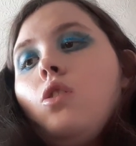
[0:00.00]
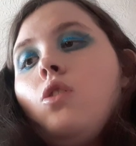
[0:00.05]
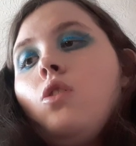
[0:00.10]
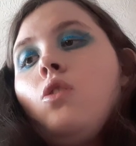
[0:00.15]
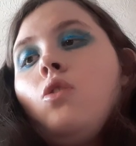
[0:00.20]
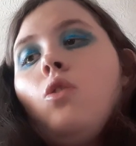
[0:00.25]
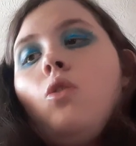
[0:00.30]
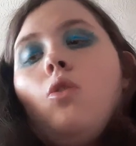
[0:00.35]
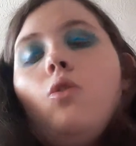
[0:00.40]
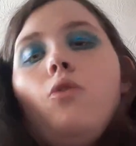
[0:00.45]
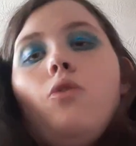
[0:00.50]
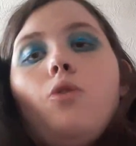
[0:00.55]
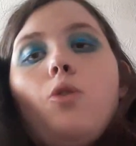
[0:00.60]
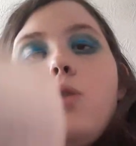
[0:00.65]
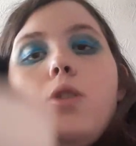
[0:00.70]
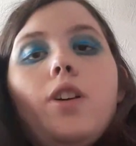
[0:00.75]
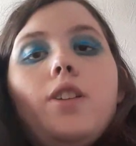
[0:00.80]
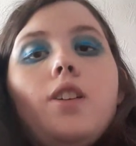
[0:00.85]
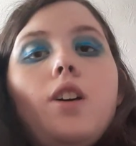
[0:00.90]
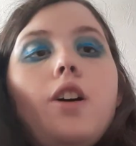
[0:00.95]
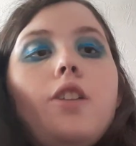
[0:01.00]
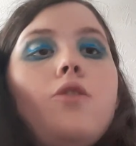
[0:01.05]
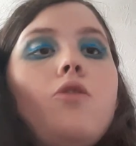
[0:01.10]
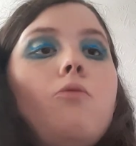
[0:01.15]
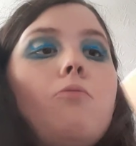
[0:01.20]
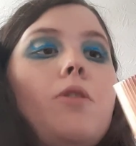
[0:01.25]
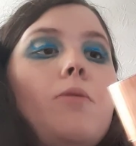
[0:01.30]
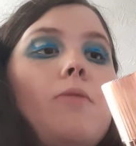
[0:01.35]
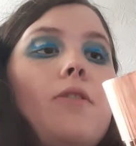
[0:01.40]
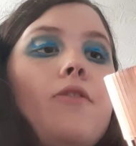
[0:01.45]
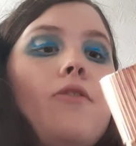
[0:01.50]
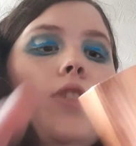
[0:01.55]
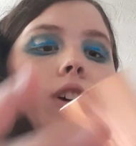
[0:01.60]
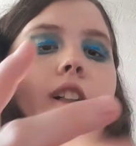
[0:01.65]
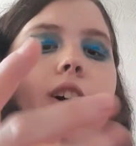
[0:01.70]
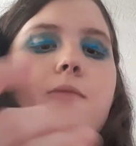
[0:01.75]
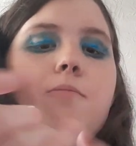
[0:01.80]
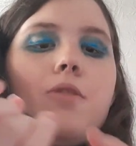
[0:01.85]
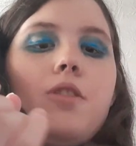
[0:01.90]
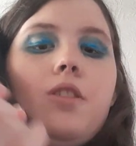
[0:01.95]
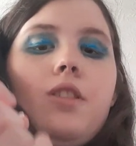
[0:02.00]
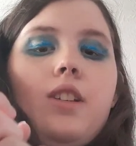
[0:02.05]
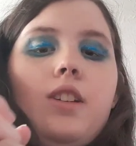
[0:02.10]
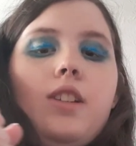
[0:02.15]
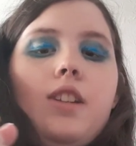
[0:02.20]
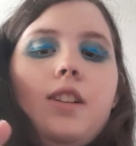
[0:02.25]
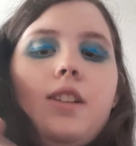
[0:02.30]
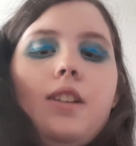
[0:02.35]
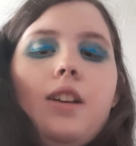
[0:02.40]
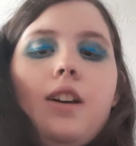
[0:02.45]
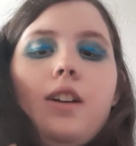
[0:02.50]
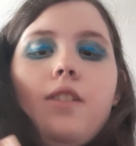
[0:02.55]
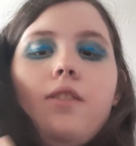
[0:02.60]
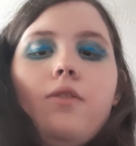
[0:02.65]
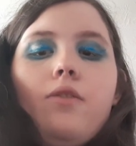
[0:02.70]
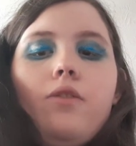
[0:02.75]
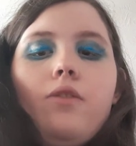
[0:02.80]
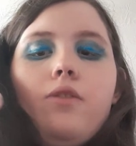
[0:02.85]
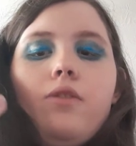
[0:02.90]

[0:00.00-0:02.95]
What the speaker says: Colfroid. I'd normally be Fair, but they didn't have